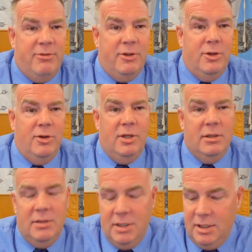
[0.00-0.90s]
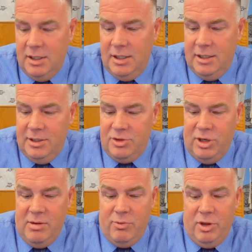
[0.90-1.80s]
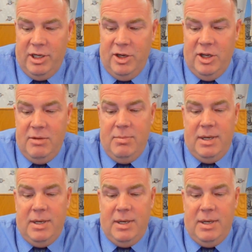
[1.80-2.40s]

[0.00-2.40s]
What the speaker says: food and treat them really good.